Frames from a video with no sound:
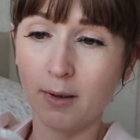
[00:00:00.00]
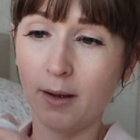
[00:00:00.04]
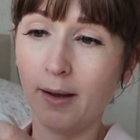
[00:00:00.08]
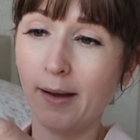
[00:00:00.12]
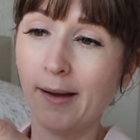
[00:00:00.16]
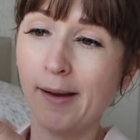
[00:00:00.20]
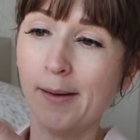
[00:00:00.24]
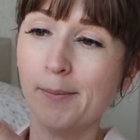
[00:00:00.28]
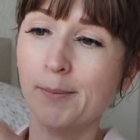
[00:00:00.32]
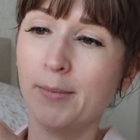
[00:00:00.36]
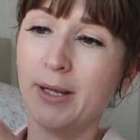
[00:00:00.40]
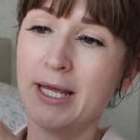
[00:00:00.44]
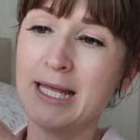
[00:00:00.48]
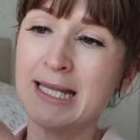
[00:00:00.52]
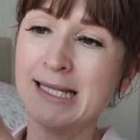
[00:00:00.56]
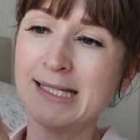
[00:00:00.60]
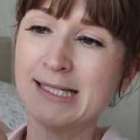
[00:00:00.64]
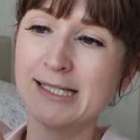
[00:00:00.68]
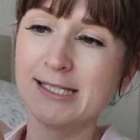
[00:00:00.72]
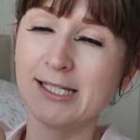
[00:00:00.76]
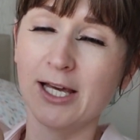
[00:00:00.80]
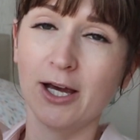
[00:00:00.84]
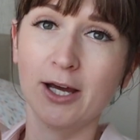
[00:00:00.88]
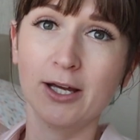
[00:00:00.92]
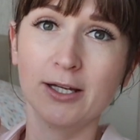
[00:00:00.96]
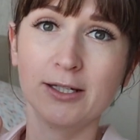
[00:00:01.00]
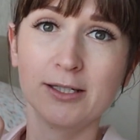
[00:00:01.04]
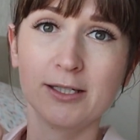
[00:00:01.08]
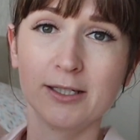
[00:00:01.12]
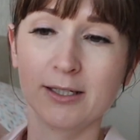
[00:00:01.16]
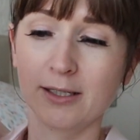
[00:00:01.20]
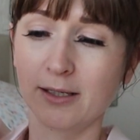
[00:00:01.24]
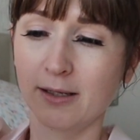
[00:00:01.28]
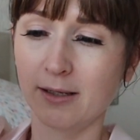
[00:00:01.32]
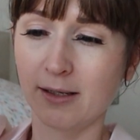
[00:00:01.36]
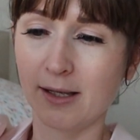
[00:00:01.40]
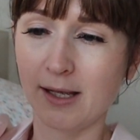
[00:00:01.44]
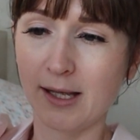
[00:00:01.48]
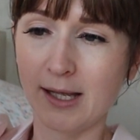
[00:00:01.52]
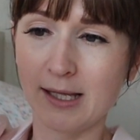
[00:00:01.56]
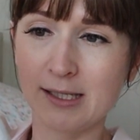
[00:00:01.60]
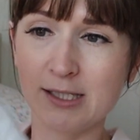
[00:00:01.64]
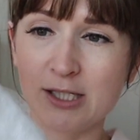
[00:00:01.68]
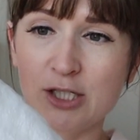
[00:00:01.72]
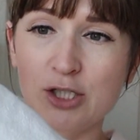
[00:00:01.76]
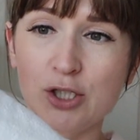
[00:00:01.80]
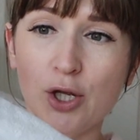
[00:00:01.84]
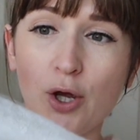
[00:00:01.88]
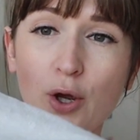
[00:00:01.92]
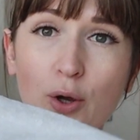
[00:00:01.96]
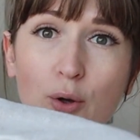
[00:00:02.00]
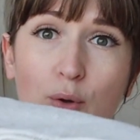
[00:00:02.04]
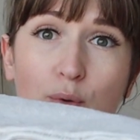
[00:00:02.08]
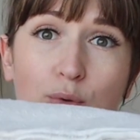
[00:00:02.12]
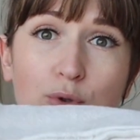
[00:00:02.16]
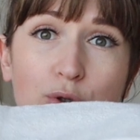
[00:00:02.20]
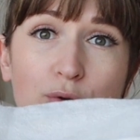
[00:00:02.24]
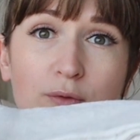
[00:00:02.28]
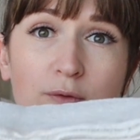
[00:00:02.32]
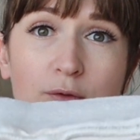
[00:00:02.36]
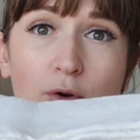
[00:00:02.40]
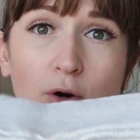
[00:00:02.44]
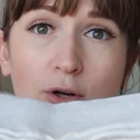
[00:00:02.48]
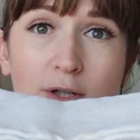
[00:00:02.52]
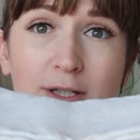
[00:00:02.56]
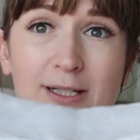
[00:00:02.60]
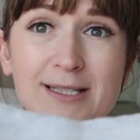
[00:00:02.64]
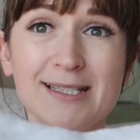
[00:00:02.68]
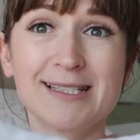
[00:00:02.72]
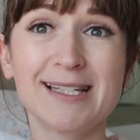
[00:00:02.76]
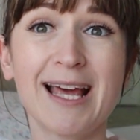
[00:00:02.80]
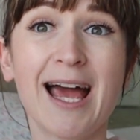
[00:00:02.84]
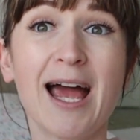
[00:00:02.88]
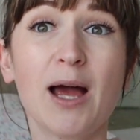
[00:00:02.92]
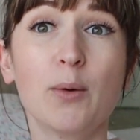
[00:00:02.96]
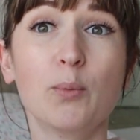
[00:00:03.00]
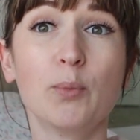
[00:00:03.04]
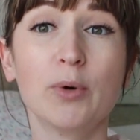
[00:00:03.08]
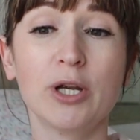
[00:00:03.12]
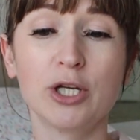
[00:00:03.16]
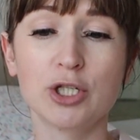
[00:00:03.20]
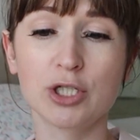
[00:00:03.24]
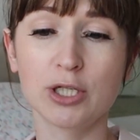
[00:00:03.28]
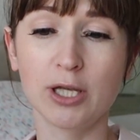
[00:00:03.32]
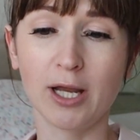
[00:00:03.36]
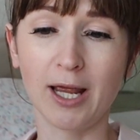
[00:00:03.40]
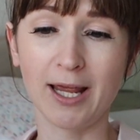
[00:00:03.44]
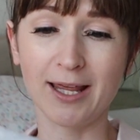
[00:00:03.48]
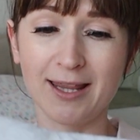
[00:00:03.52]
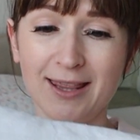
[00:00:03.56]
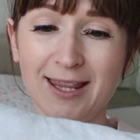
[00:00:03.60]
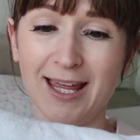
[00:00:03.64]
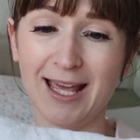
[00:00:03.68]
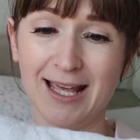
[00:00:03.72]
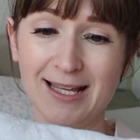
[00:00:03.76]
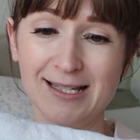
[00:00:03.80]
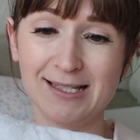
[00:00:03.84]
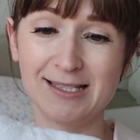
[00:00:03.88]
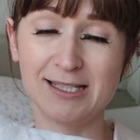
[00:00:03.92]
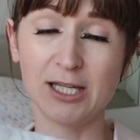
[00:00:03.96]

insert. And so you've got a sandwich like this.